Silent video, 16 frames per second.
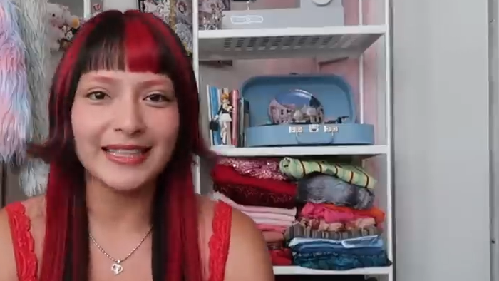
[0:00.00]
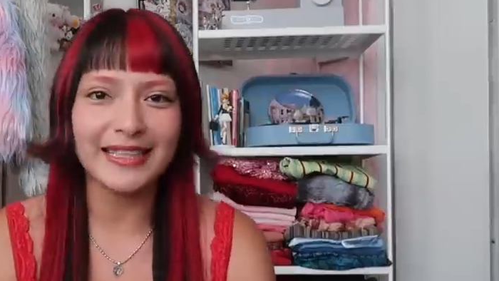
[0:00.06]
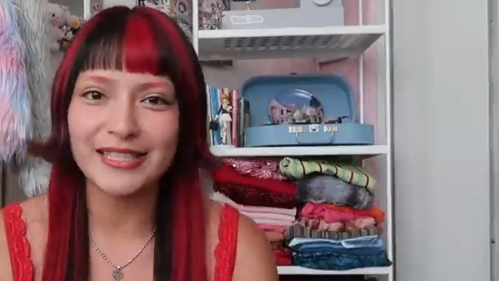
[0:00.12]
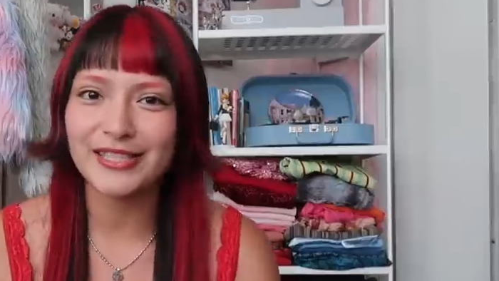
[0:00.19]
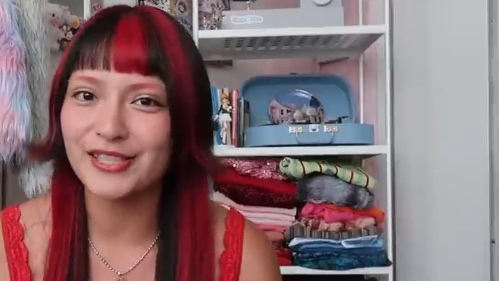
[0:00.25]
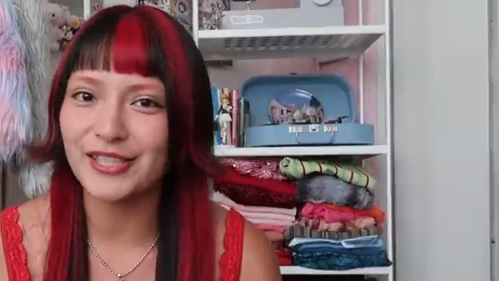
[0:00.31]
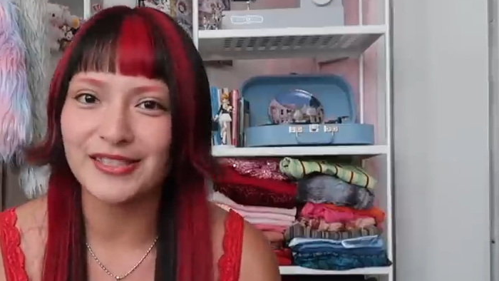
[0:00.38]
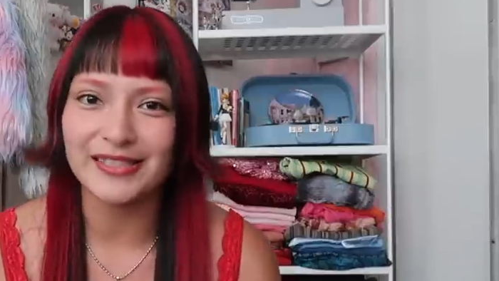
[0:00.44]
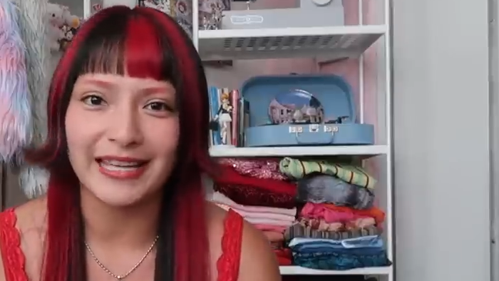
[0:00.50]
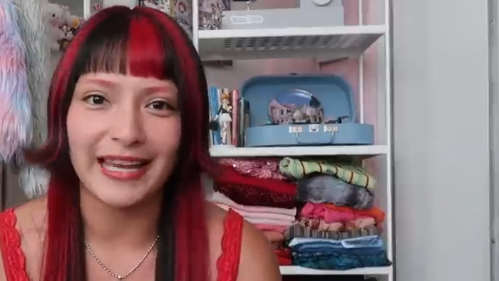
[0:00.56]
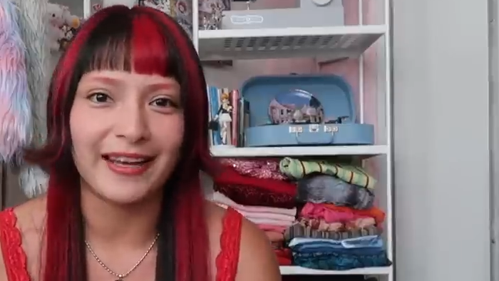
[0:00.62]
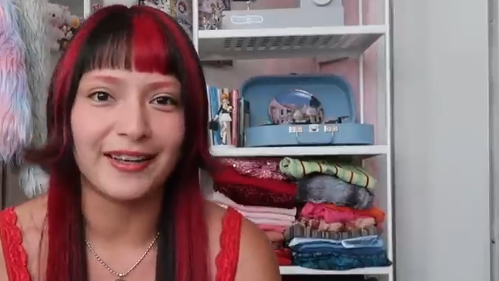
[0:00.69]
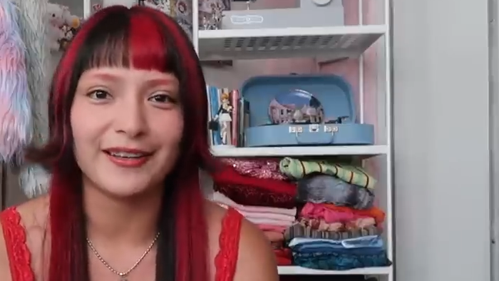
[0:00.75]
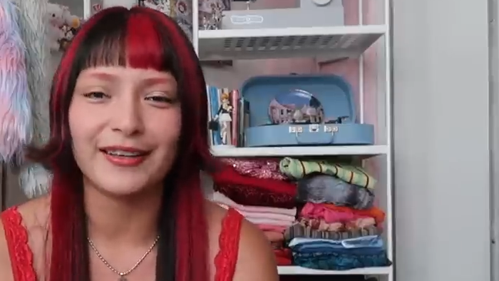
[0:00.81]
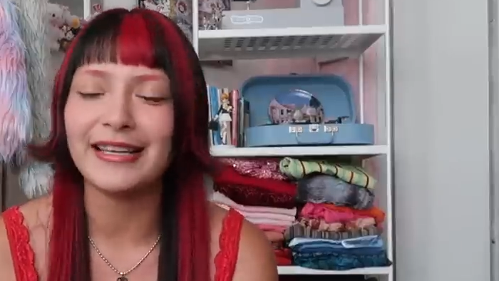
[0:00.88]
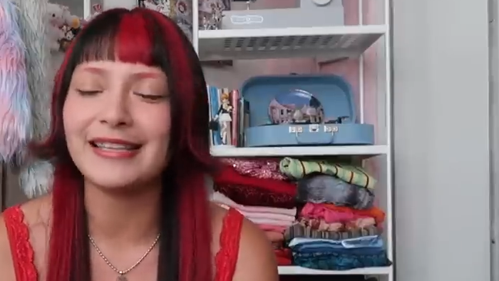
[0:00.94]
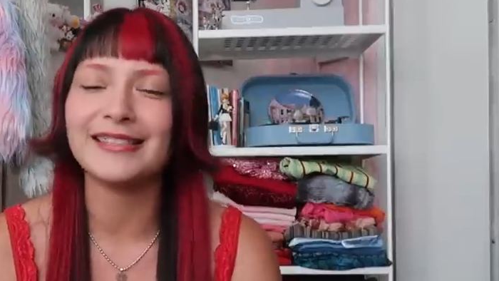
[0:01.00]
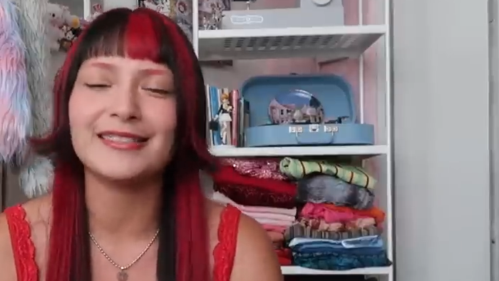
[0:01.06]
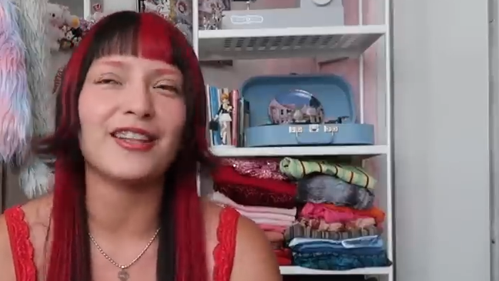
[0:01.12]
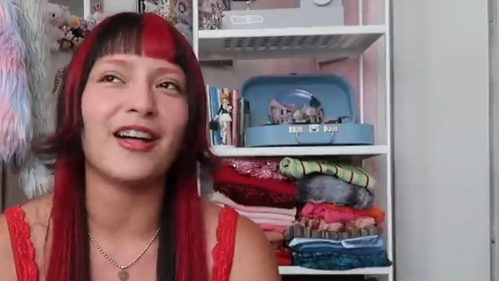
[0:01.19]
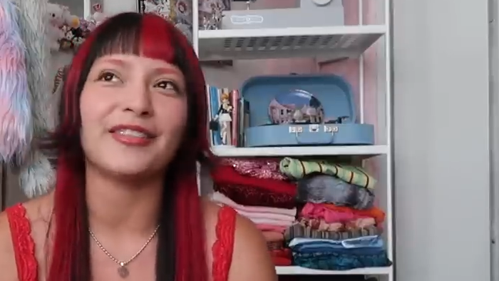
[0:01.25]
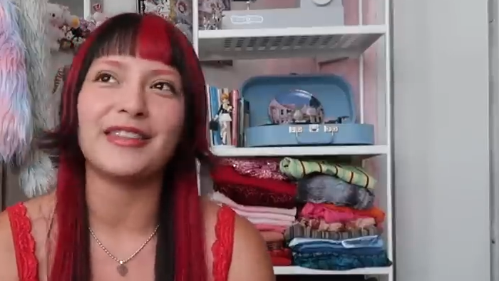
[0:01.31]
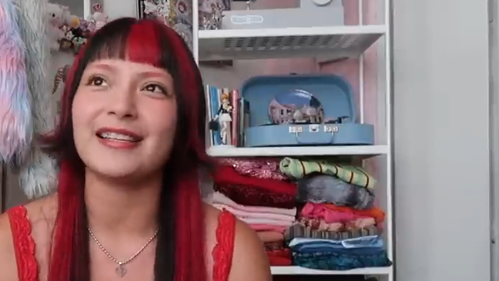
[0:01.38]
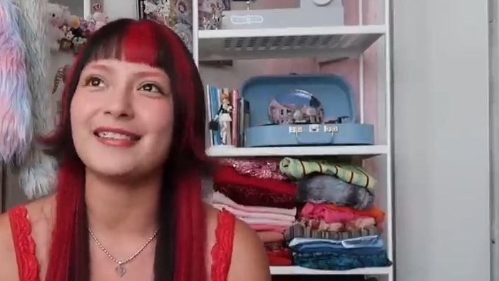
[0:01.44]
it's just hair. It's
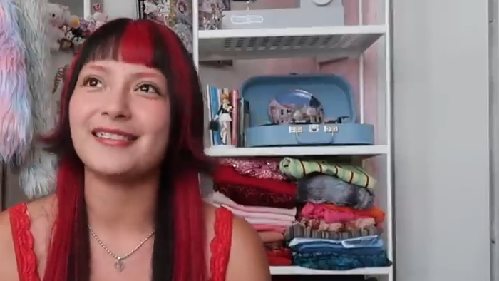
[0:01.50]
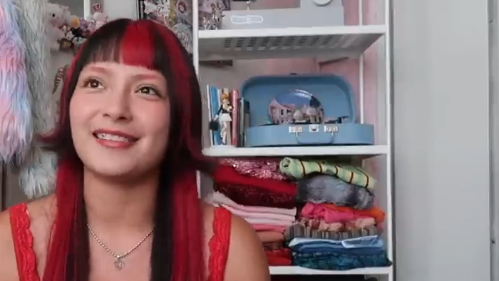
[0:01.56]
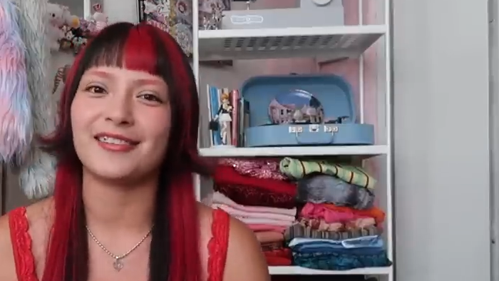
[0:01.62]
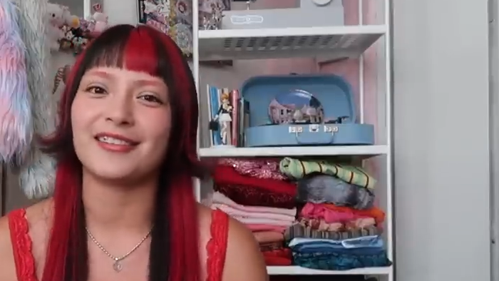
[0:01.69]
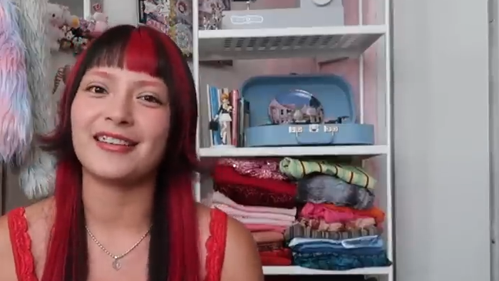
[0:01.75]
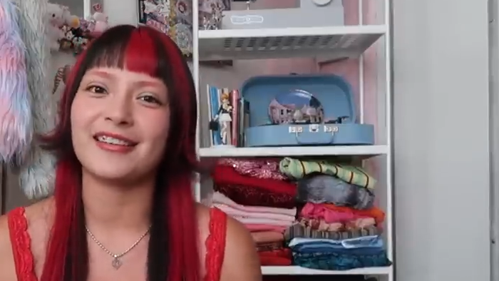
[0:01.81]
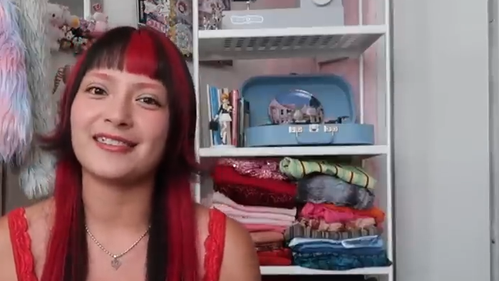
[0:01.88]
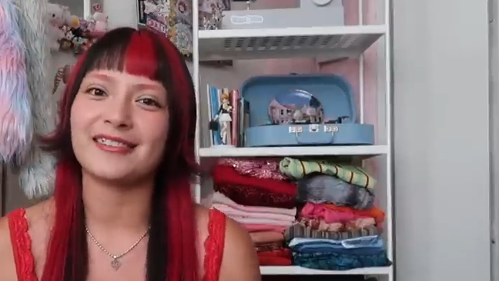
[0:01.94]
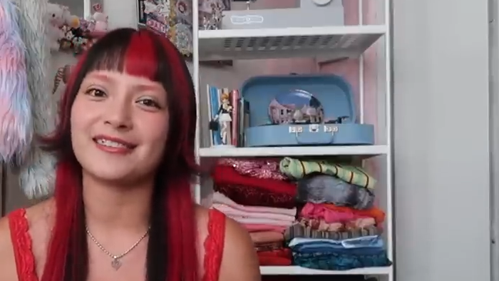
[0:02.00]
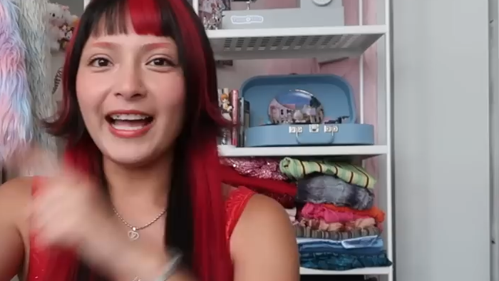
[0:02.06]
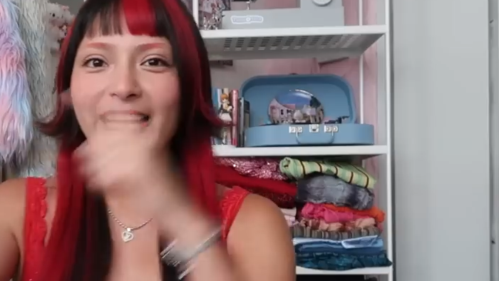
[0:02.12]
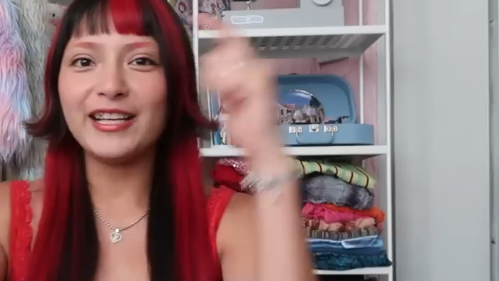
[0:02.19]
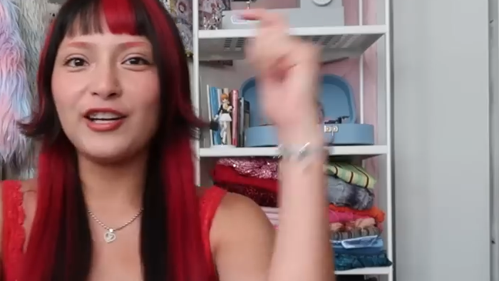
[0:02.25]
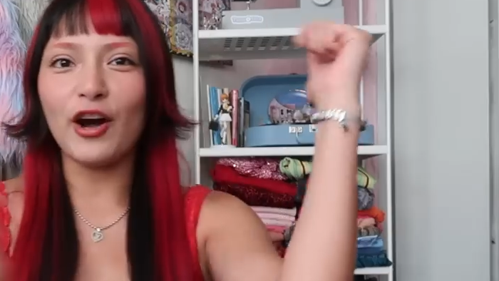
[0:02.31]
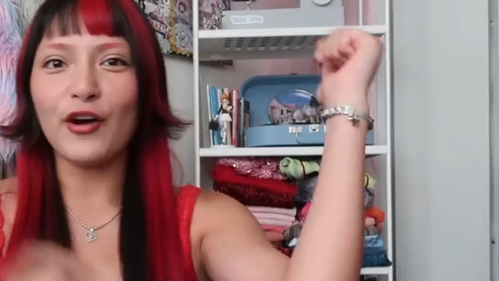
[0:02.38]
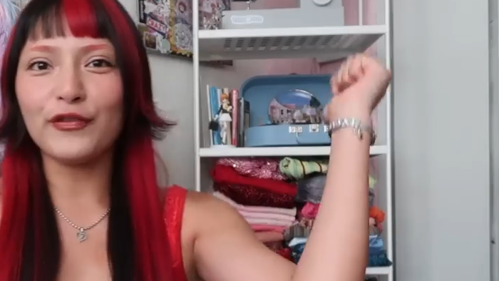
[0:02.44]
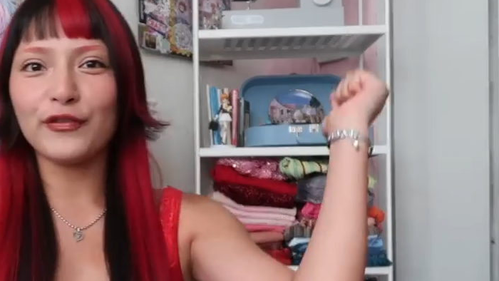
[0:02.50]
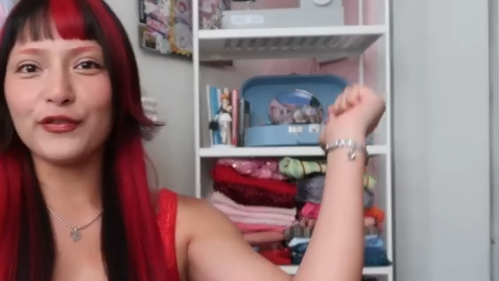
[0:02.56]
not that serious. I got